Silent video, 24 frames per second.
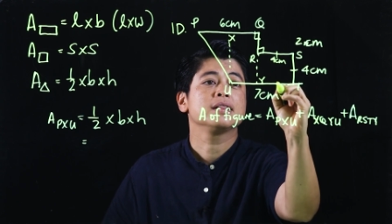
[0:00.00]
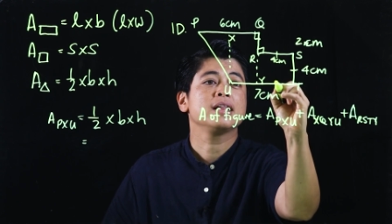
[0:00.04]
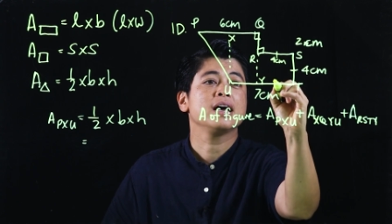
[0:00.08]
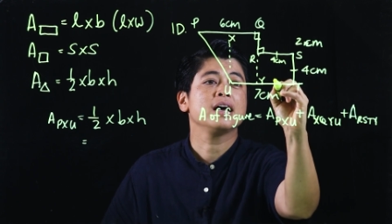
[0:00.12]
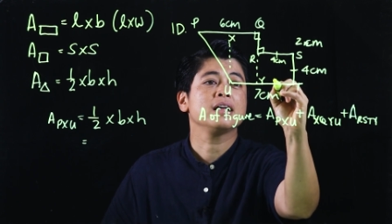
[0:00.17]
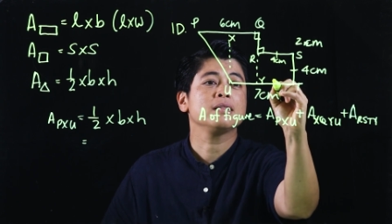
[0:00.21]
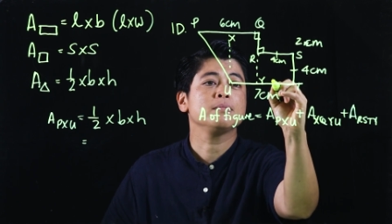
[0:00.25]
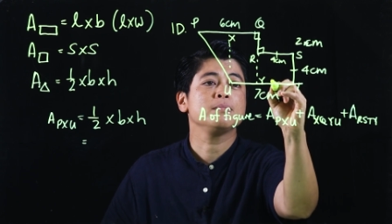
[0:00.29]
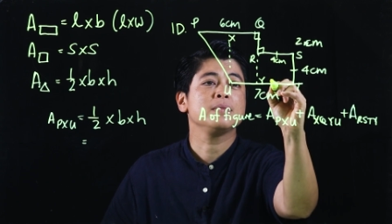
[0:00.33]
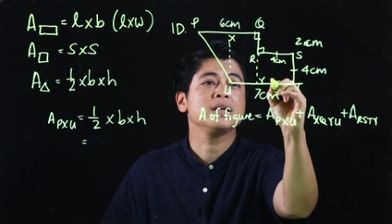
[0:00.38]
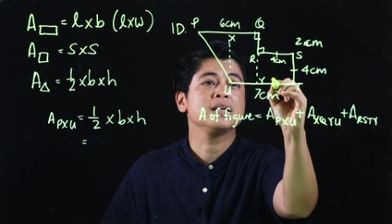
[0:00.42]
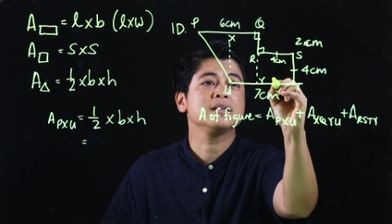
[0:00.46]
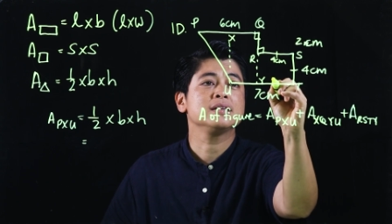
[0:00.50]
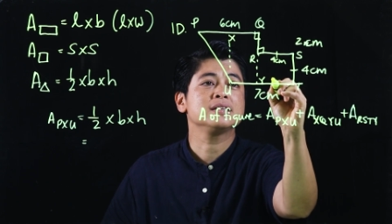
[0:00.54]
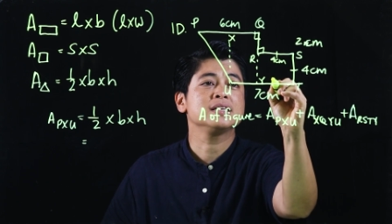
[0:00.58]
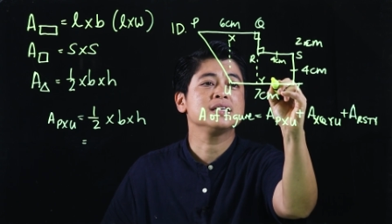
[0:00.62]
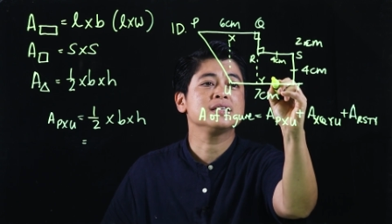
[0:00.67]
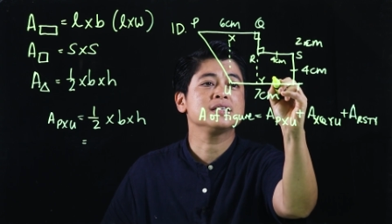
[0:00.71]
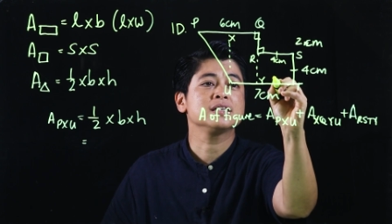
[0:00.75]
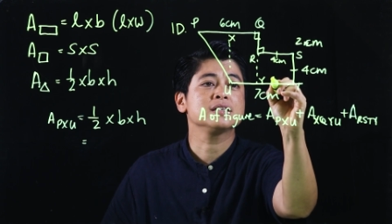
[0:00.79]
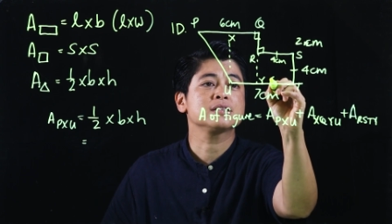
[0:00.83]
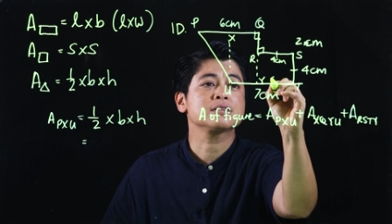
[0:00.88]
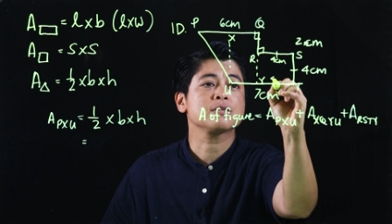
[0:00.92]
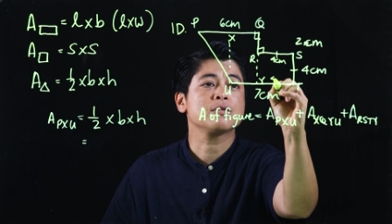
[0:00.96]
that means
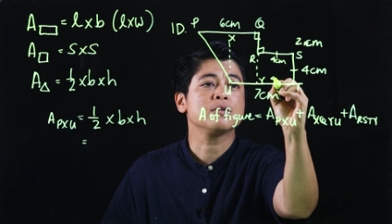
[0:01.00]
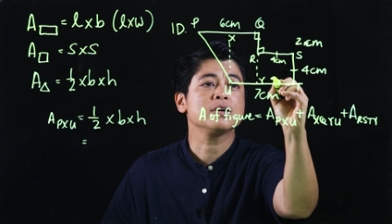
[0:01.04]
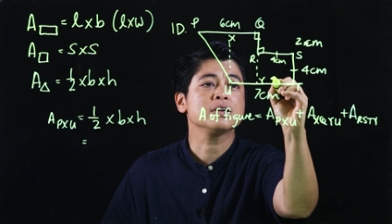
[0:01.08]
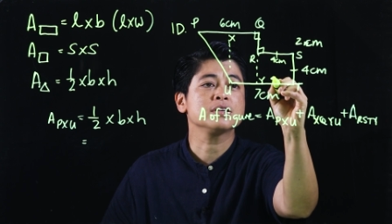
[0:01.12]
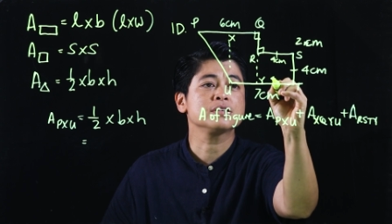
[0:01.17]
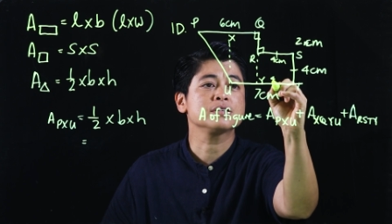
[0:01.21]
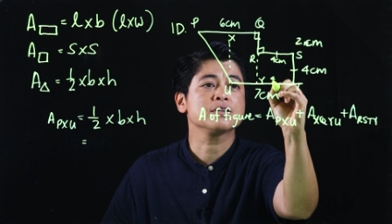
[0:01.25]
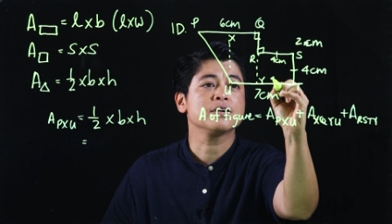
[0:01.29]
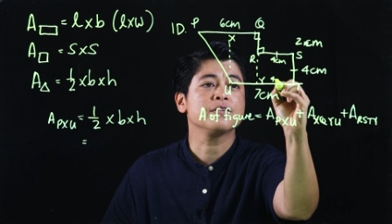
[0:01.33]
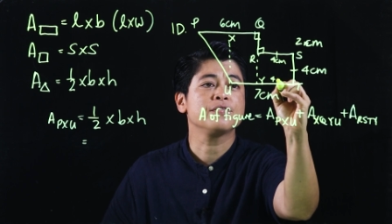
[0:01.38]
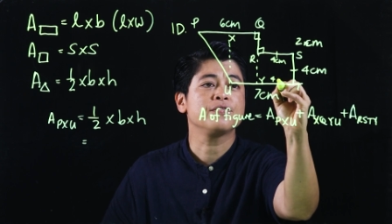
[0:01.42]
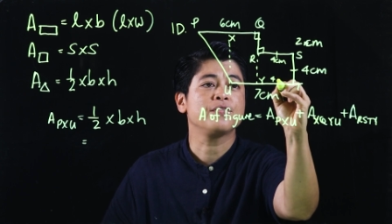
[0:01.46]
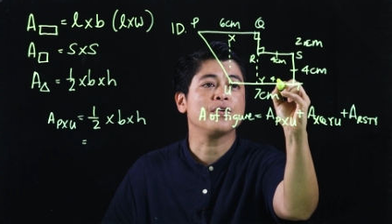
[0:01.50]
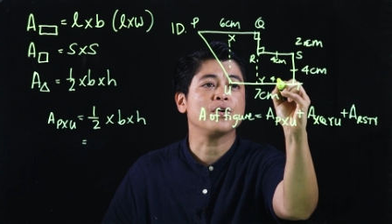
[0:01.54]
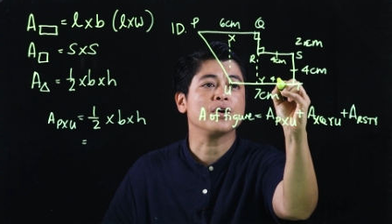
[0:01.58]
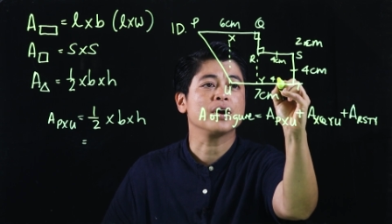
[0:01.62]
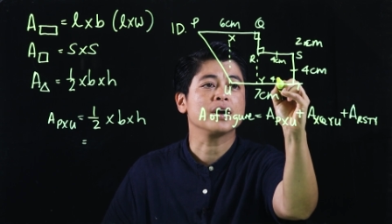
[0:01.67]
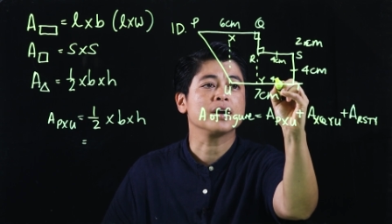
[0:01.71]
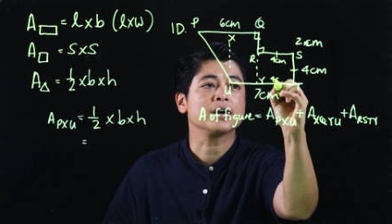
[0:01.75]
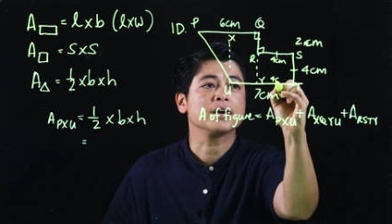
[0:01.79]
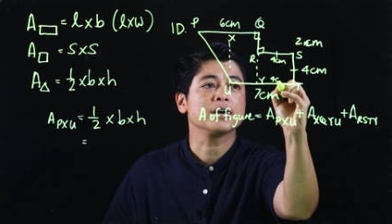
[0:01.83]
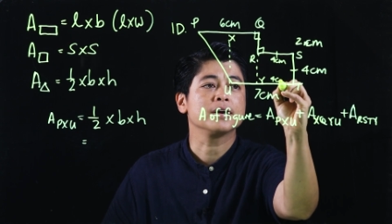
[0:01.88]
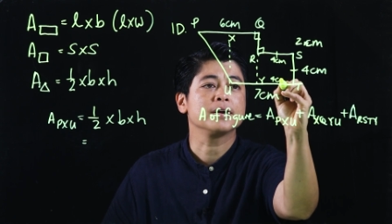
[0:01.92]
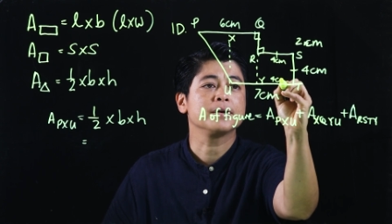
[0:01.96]
this is also
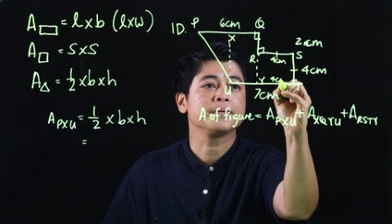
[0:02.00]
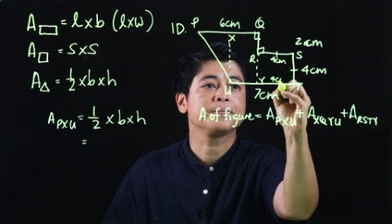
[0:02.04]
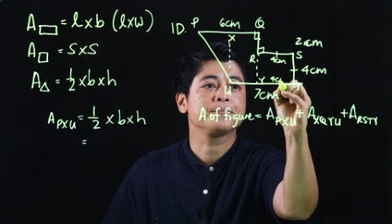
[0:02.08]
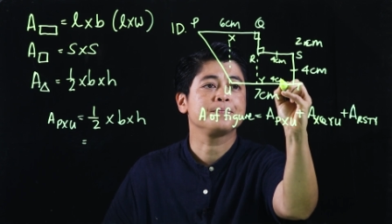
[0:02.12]
4.